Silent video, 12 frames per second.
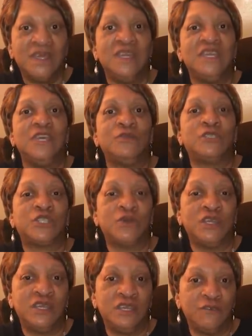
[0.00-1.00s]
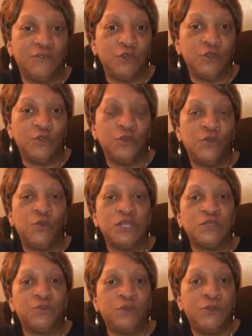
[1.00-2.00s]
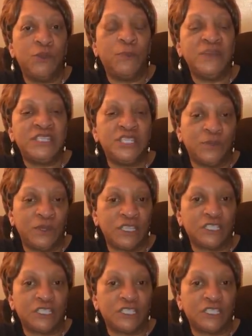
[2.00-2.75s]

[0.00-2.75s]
and it's going to give you what we will be doing